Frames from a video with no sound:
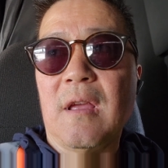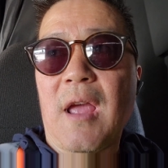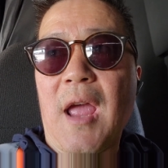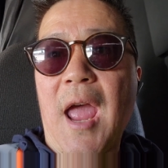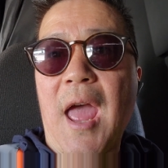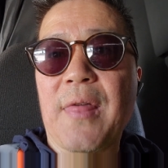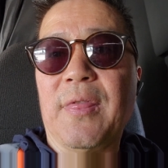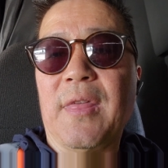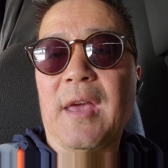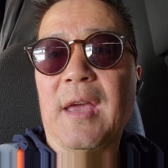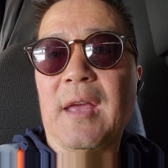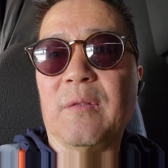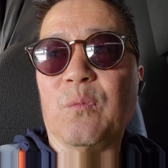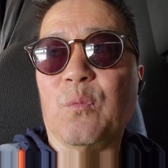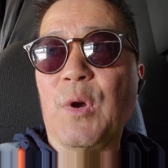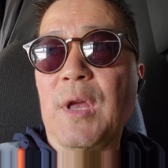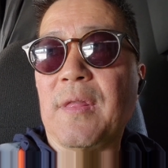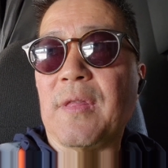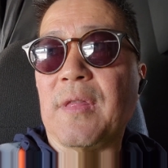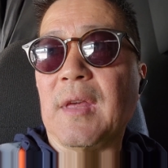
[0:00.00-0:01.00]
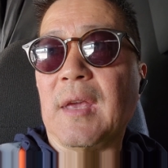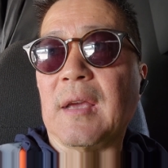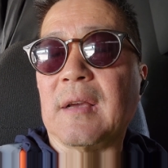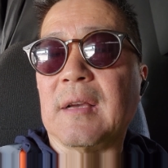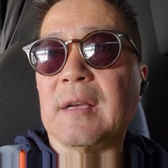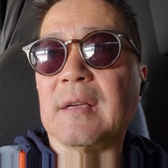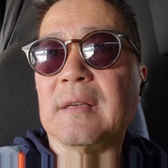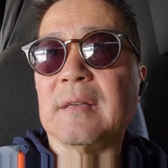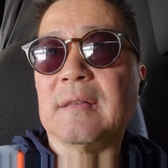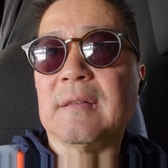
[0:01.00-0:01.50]
And then we think
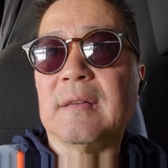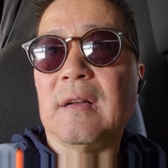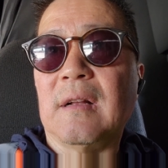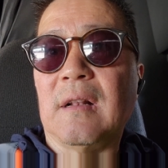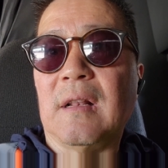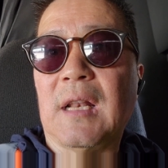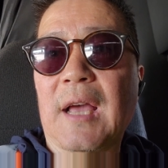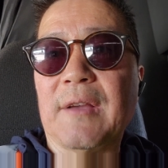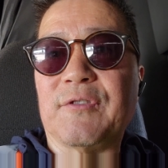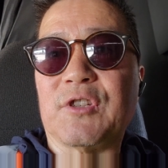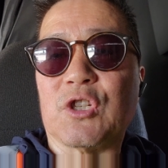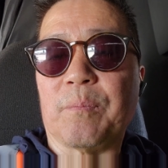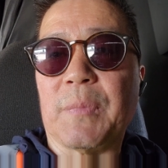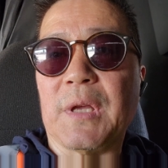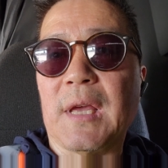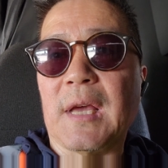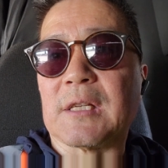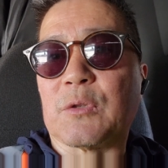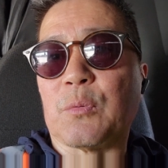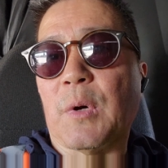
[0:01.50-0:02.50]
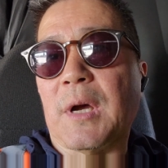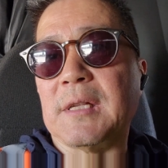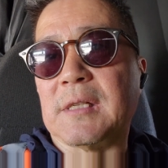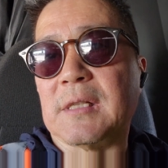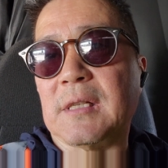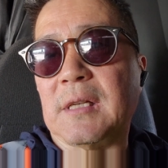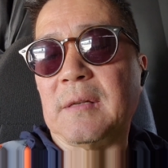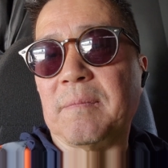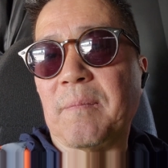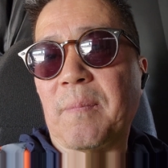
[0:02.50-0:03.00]
life should be
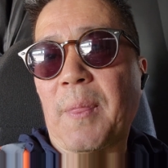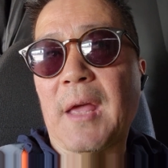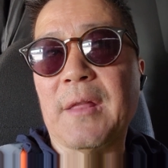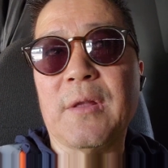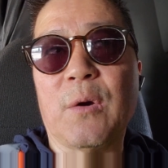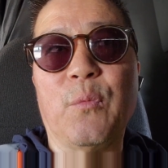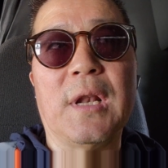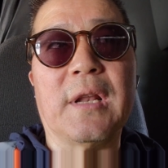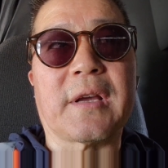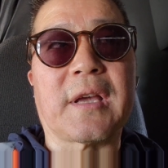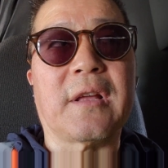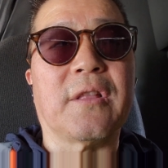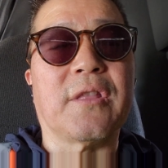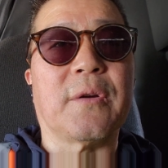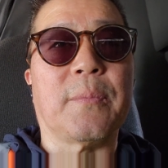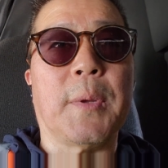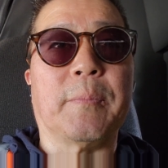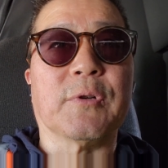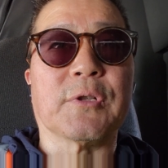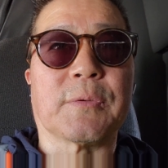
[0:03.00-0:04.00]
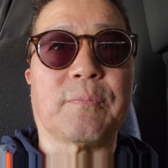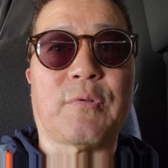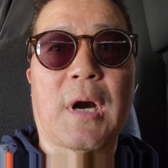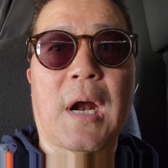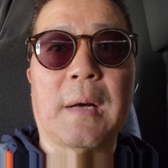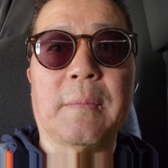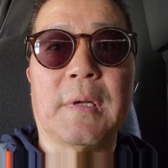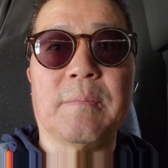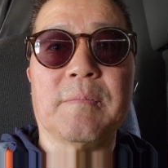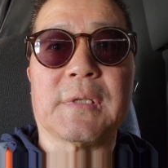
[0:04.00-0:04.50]
XYZ. And then we look at other people's
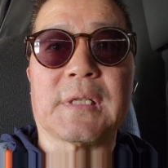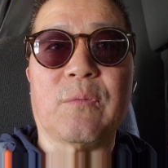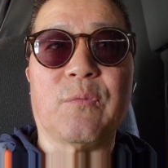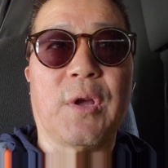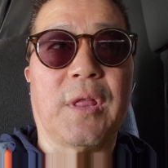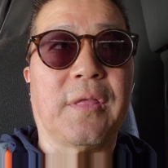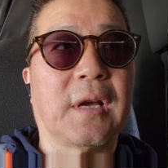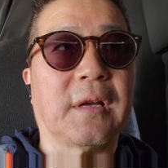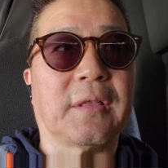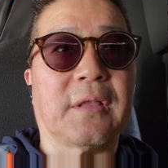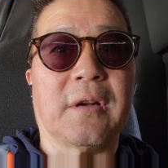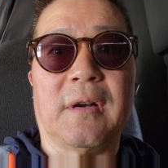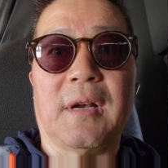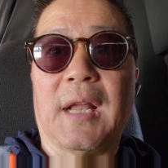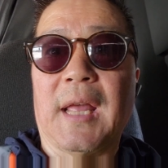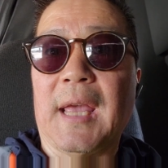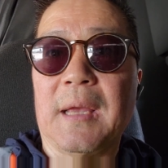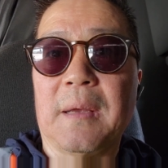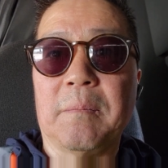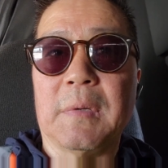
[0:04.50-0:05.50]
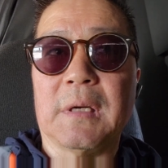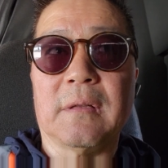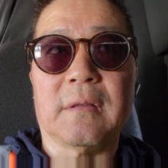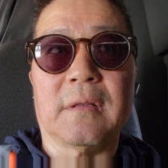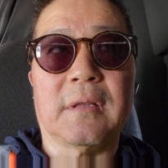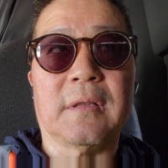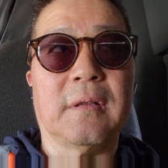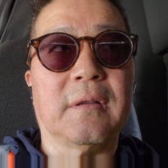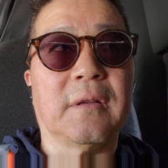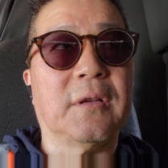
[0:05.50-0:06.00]
problems and we think they're lame,
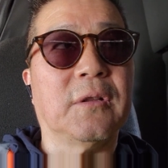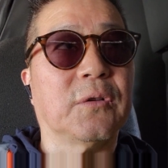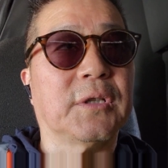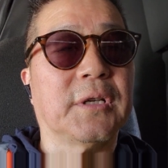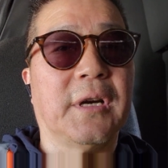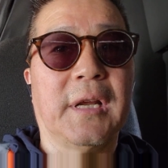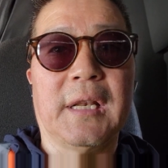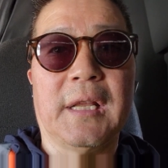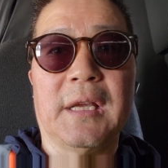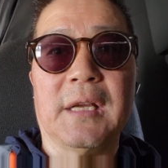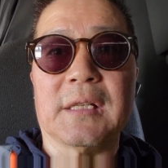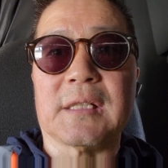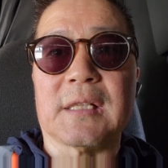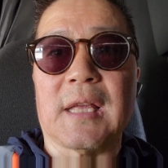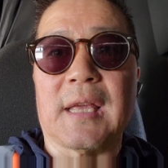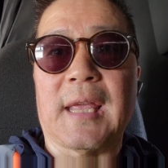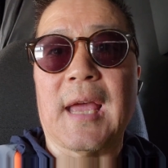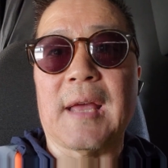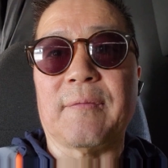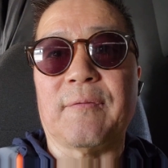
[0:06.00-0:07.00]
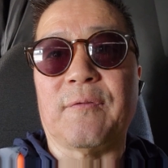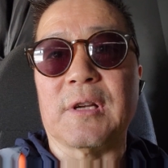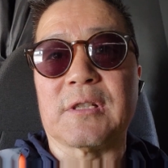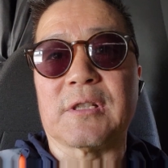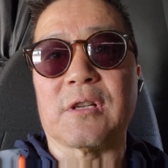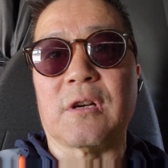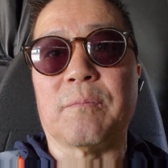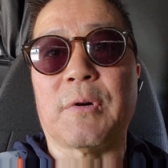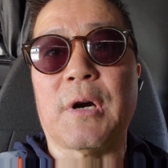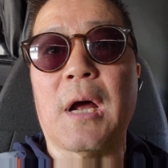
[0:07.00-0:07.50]
they're idiots, they can't fix
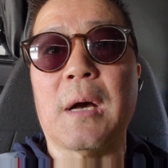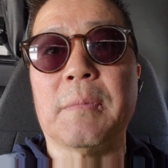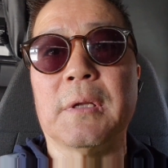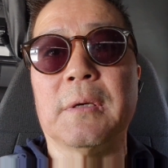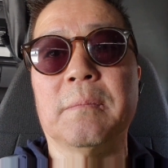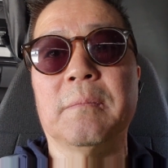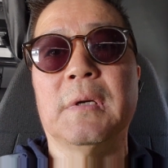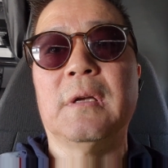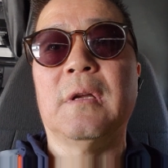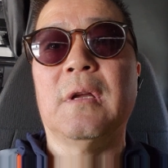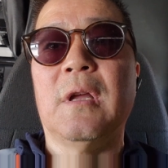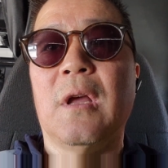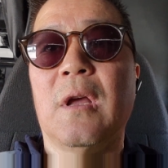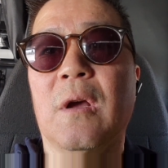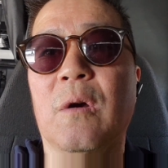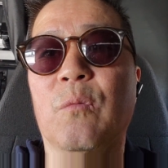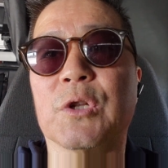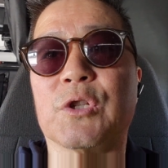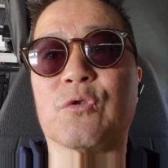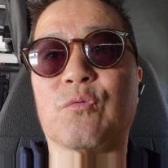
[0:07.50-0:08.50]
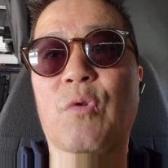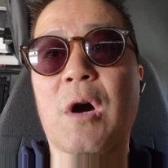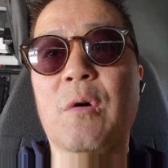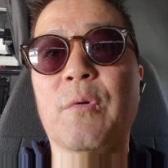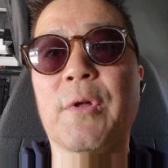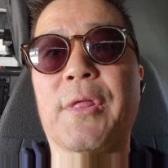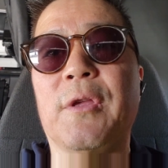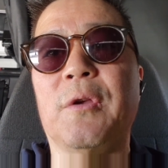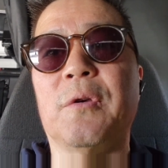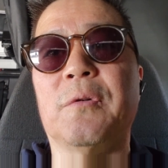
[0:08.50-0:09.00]
their problem. What's wrong
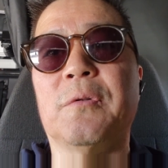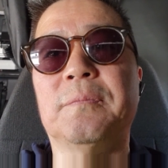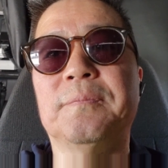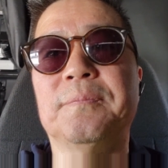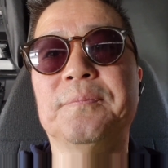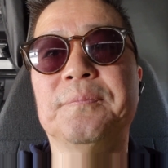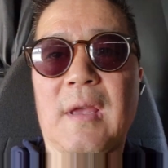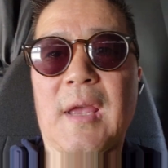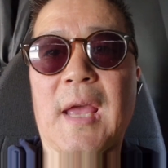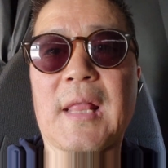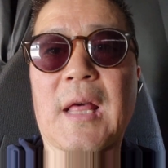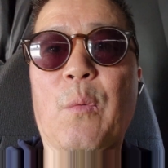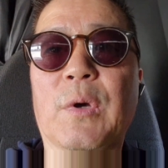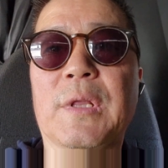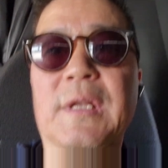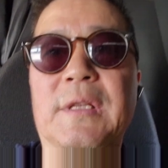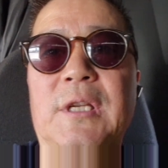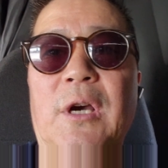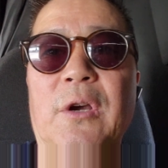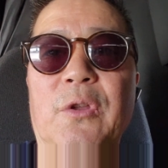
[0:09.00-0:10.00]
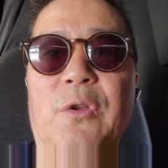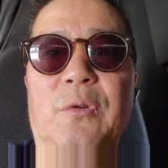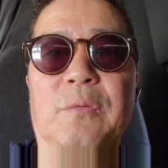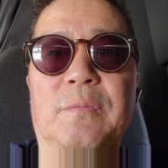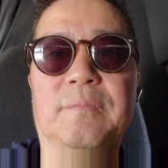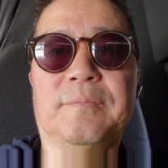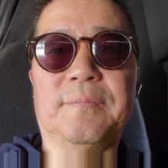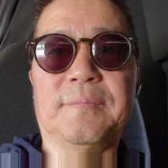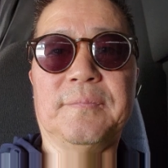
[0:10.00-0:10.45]
with you? And I want to tell you,